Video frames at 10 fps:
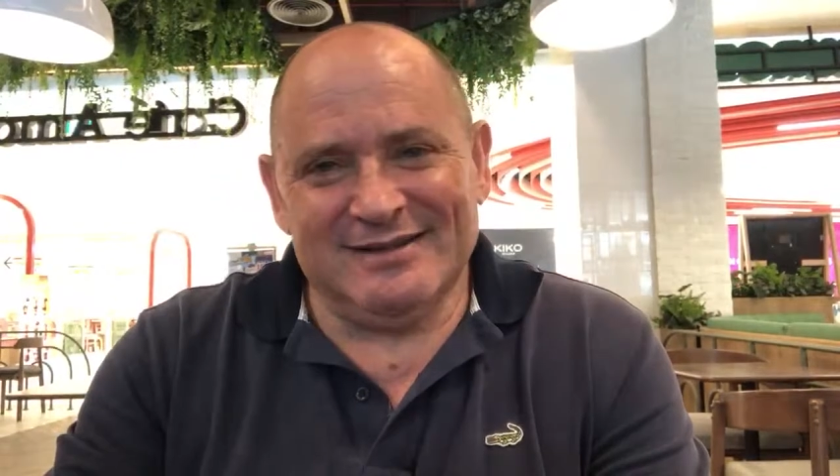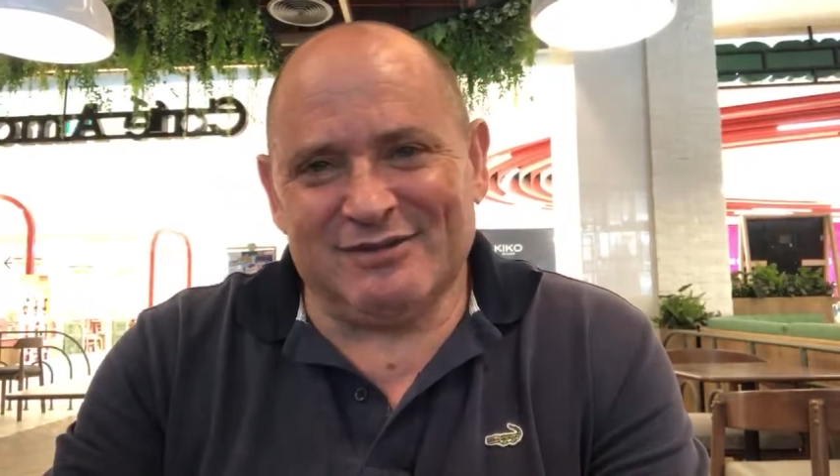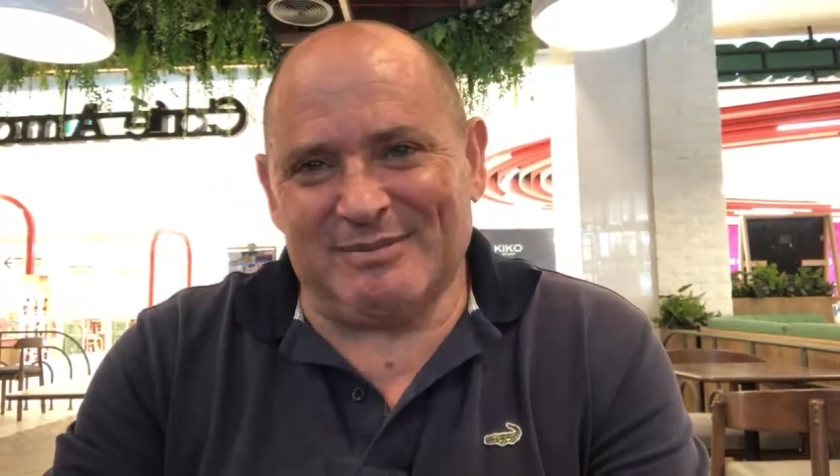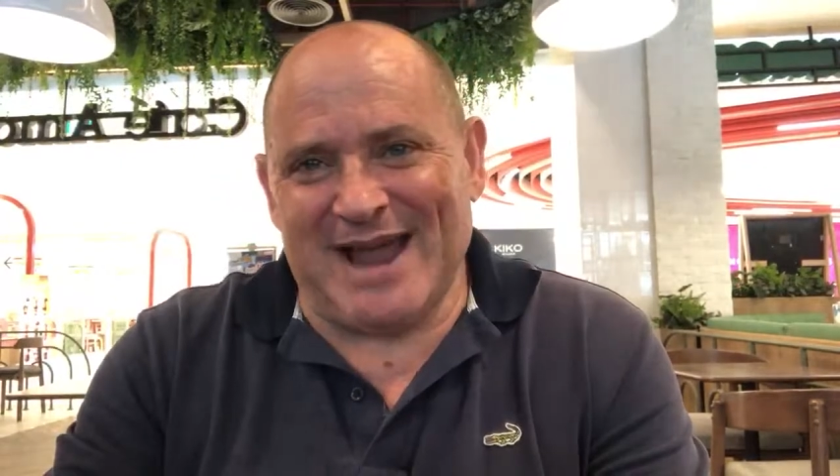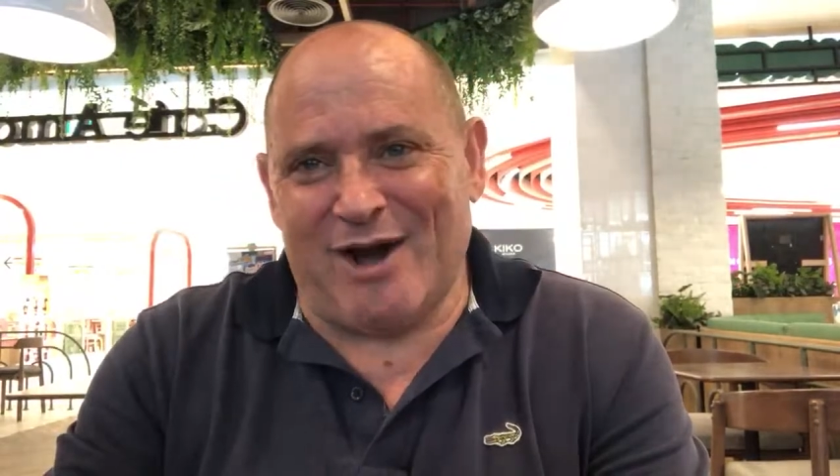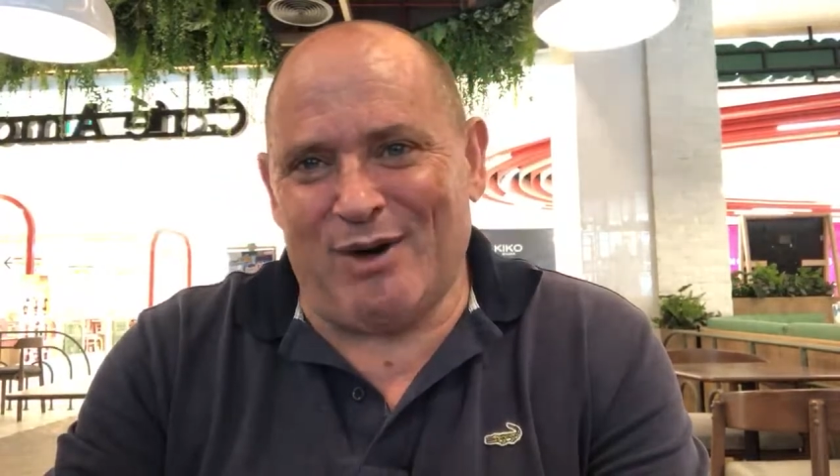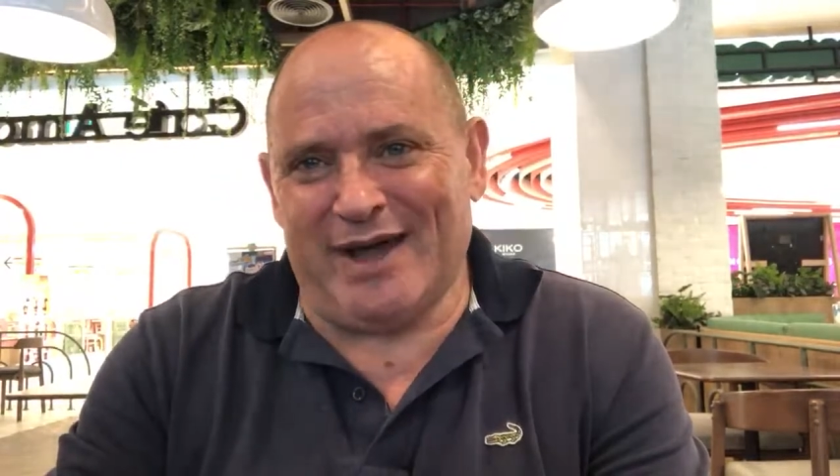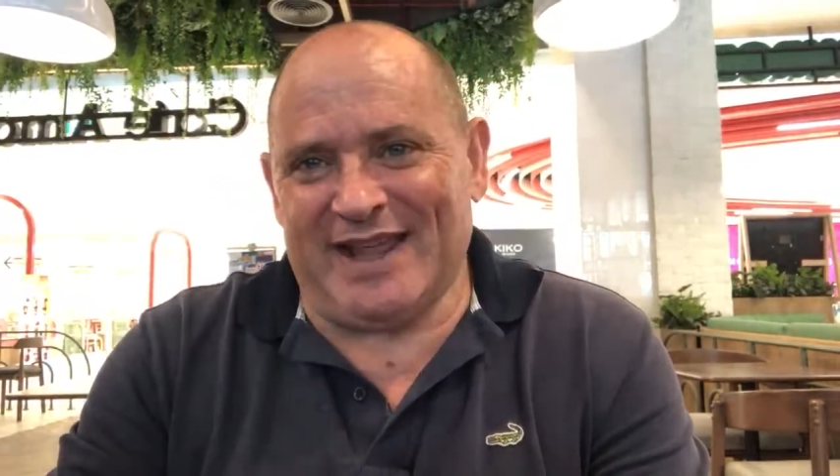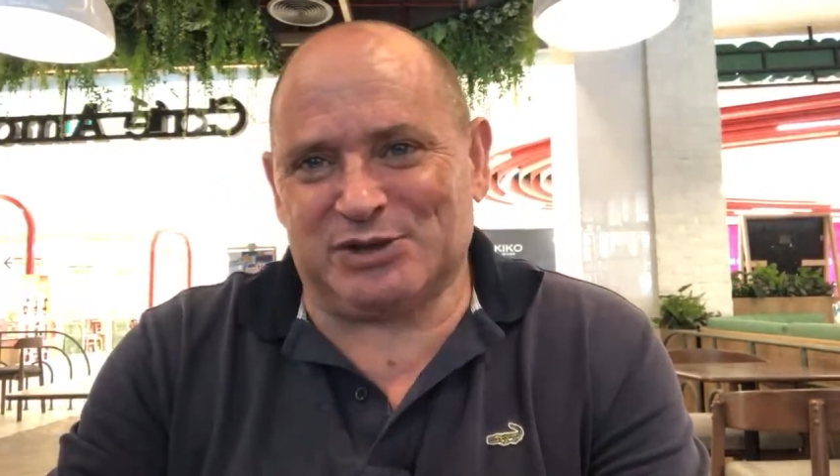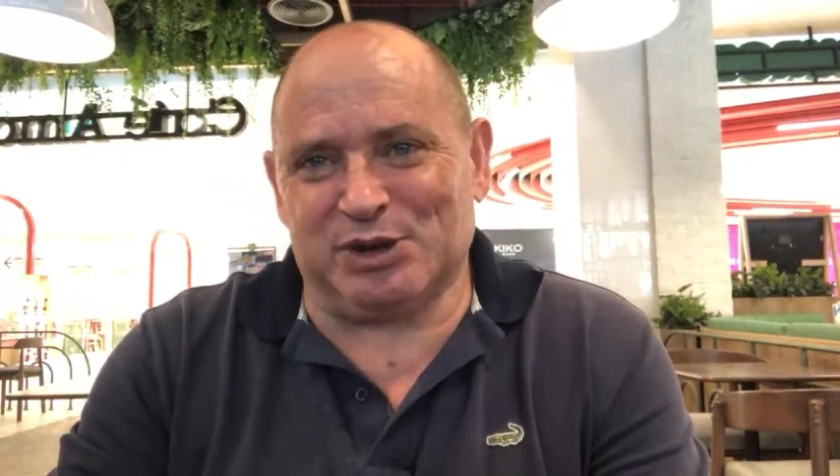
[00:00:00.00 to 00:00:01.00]
From now
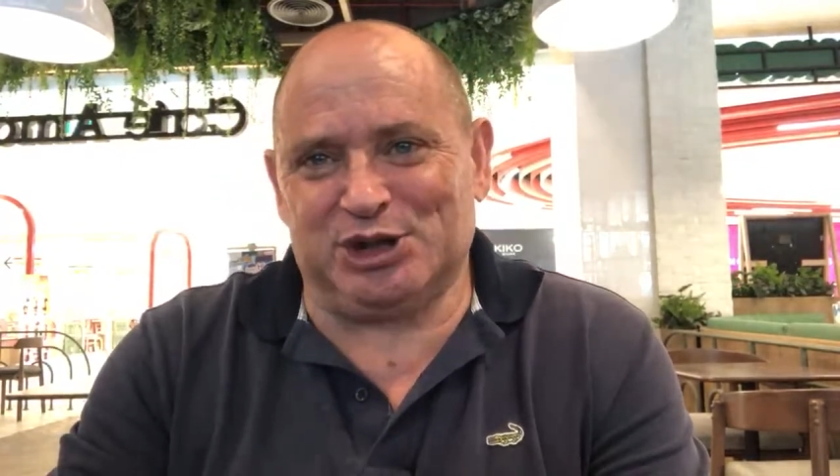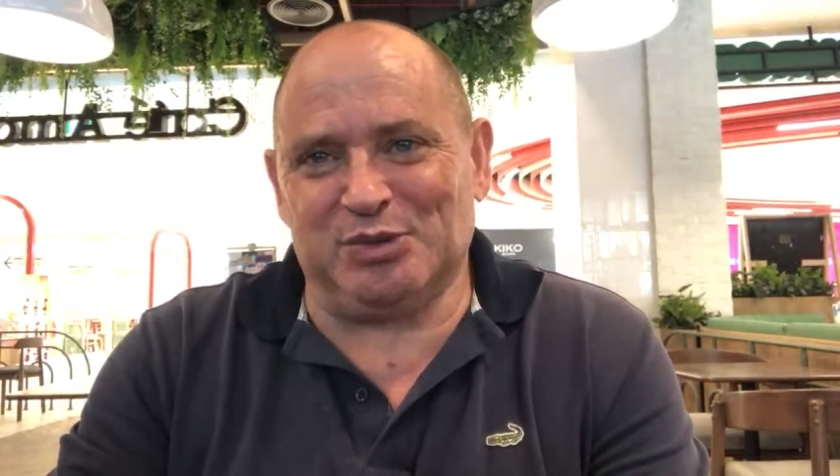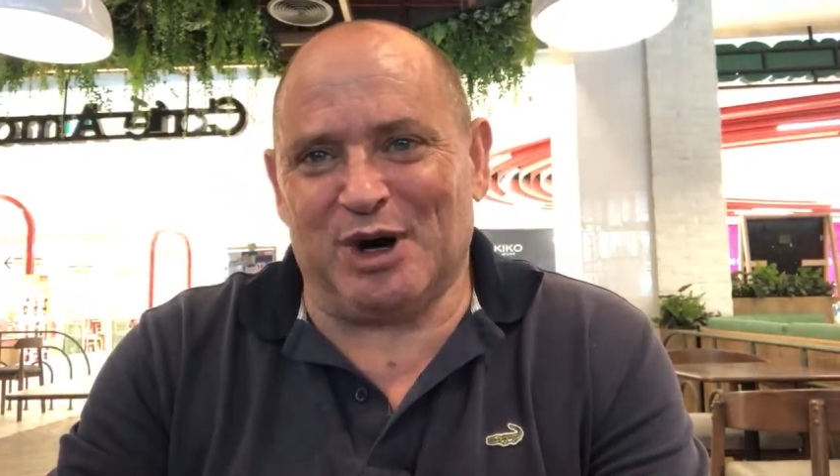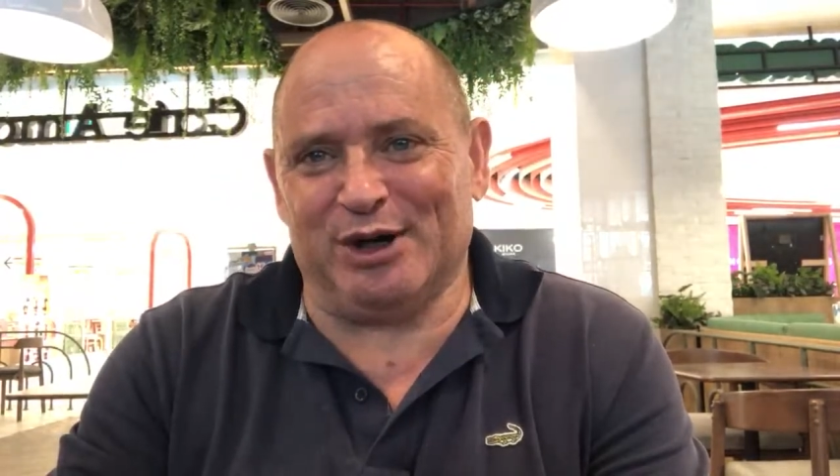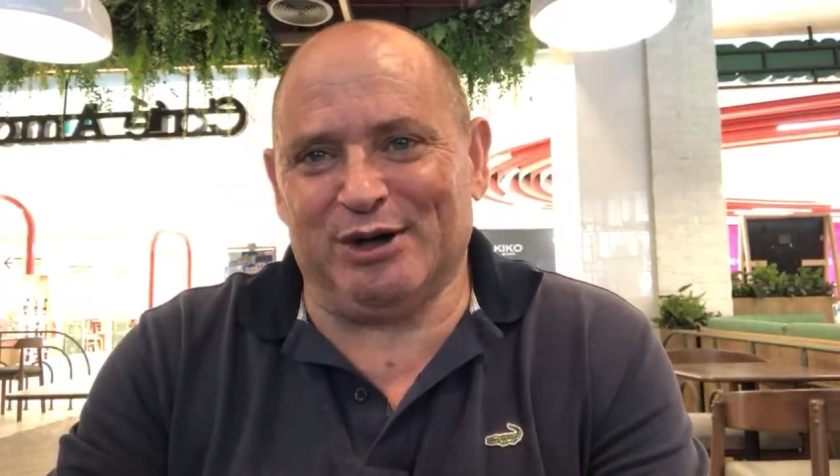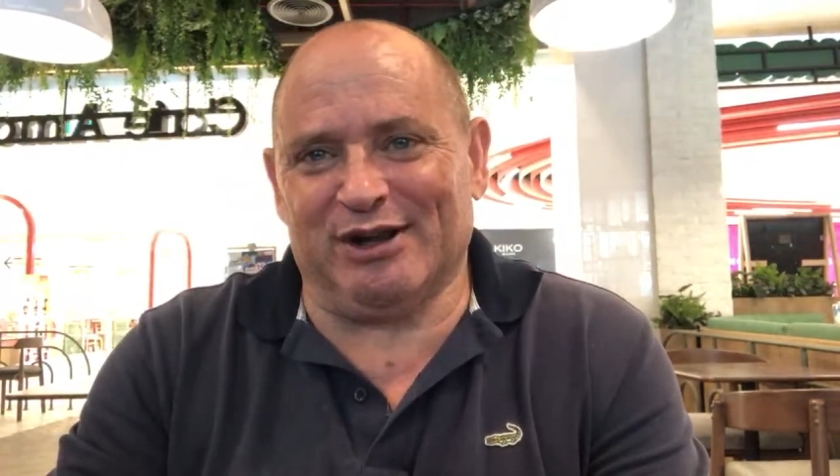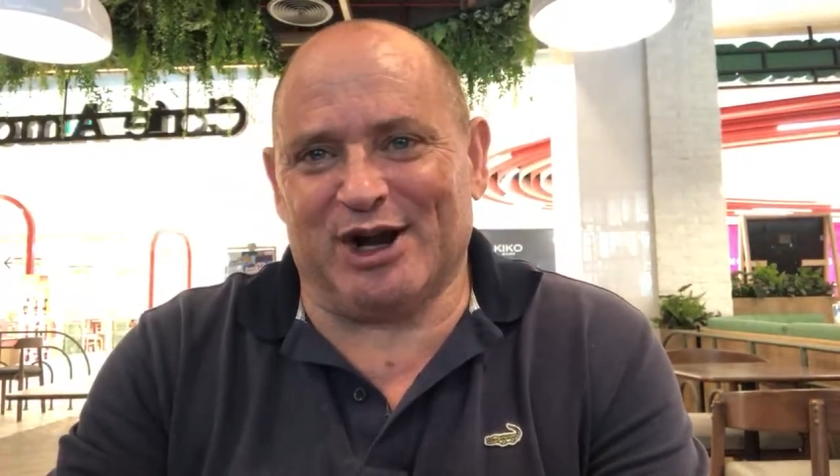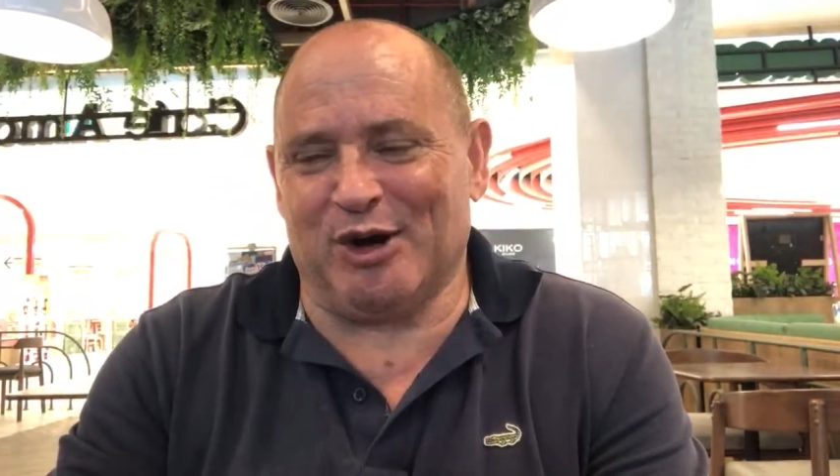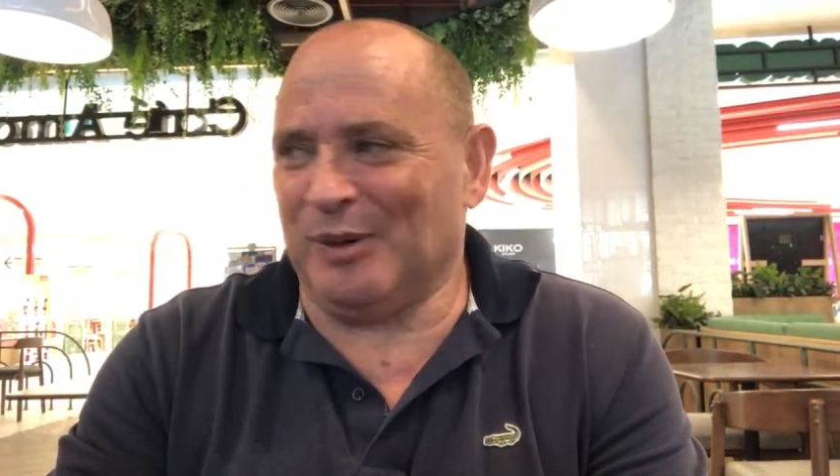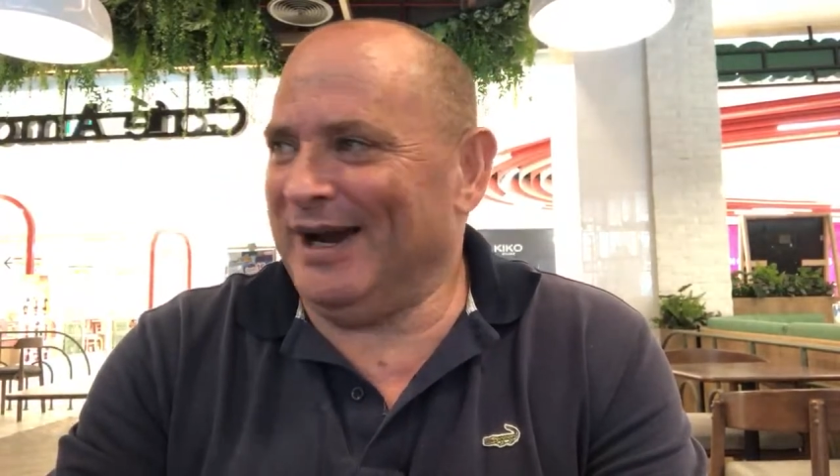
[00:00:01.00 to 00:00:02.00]
on, that's what you are. You're the
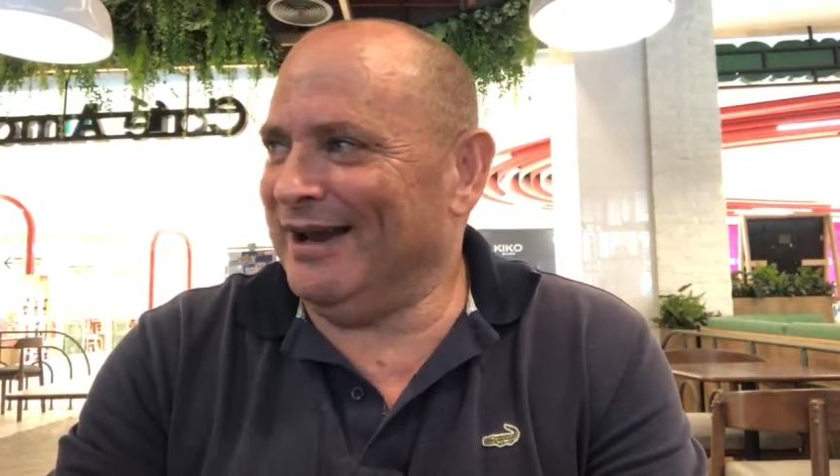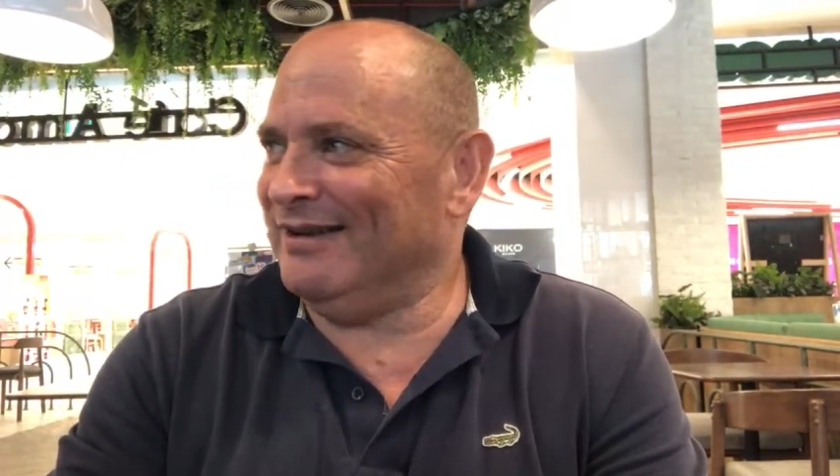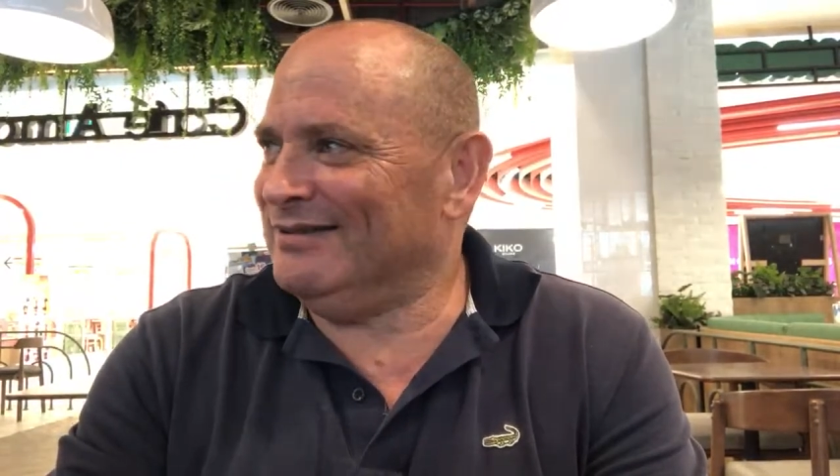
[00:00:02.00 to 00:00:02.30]
Korean.